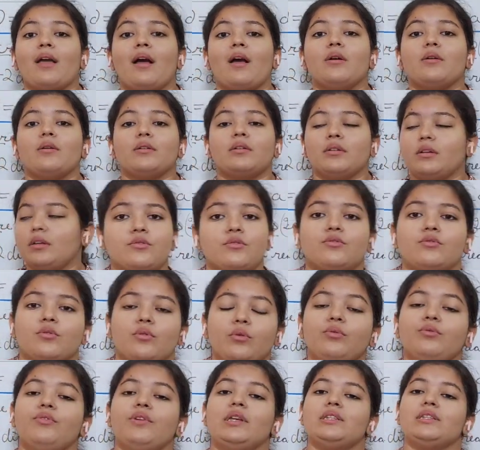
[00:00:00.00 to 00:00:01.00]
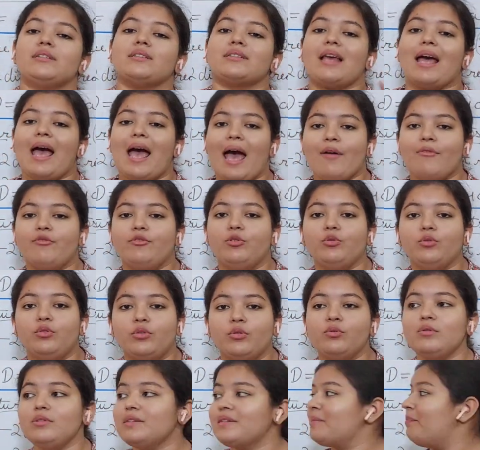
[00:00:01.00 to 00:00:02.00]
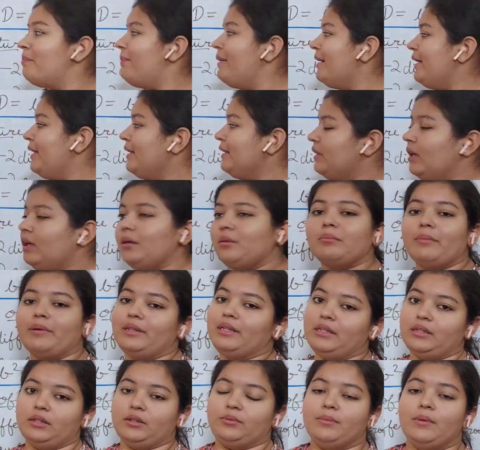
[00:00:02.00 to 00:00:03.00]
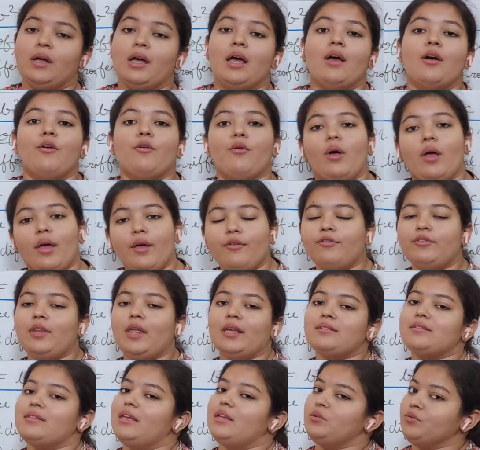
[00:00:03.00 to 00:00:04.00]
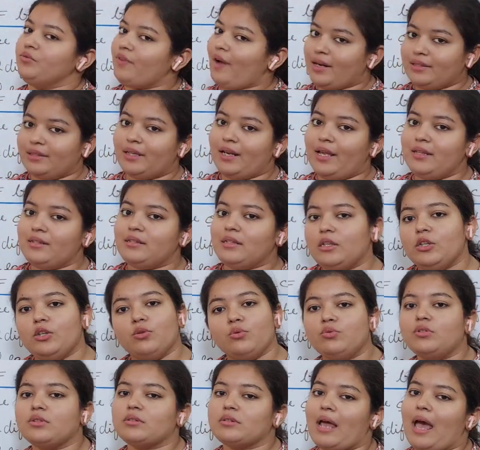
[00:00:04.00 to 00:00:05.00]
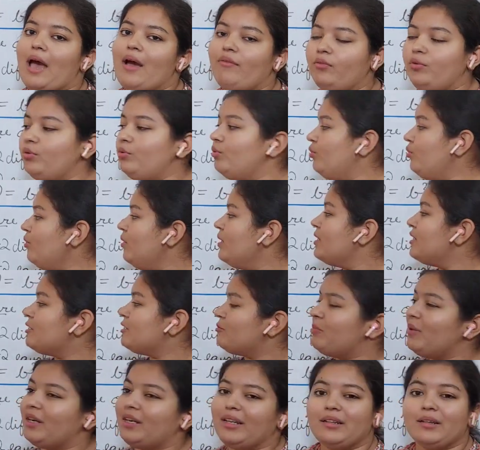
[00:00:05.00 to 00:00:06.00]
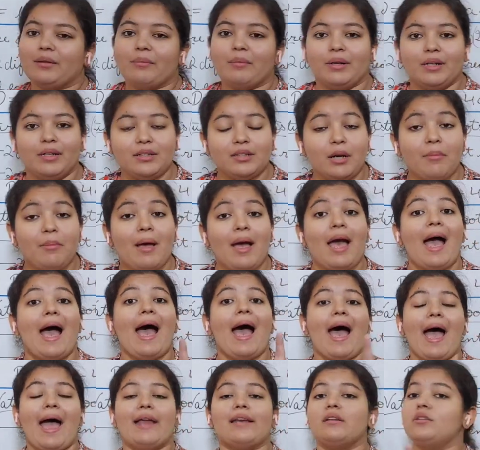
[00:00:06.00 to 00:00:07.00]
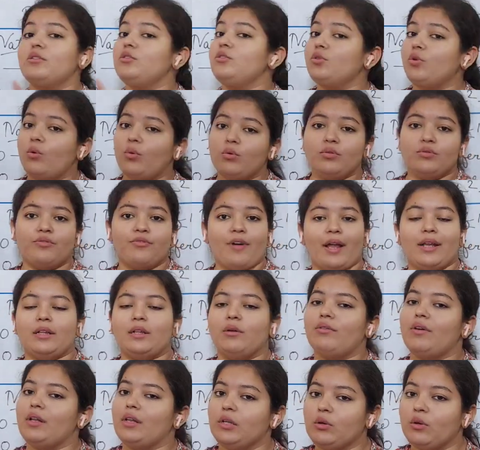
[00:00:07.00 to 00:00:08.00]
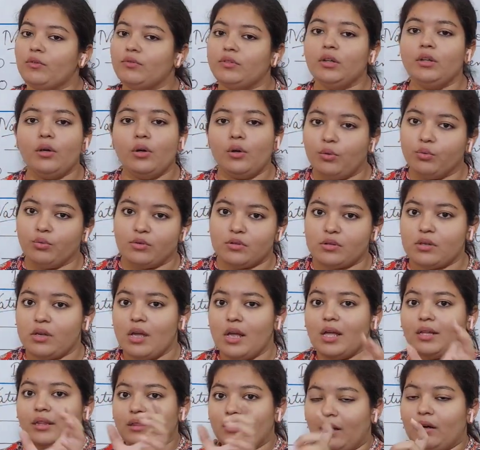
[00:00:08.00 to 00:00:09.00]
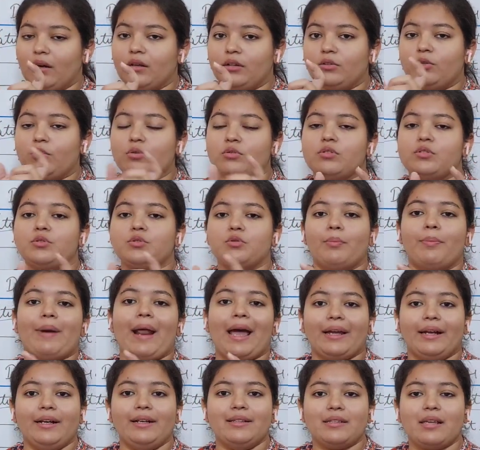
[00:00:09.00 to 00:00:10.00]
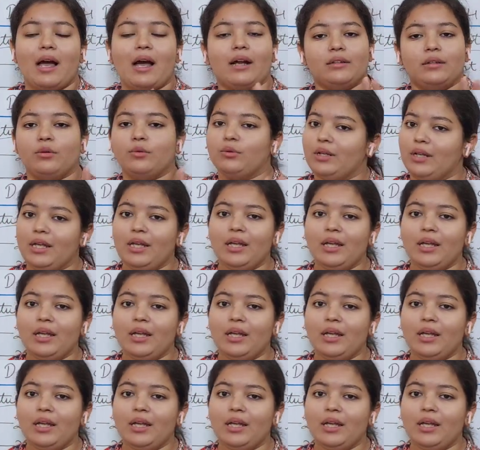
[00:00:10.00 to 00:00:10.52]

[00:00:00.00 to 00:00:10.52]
You just have to do splitting the middle term. If they say to factorize, you just have to do splitting the middle term, and don't find the value of the roots. Those 2 brackets are the only answers.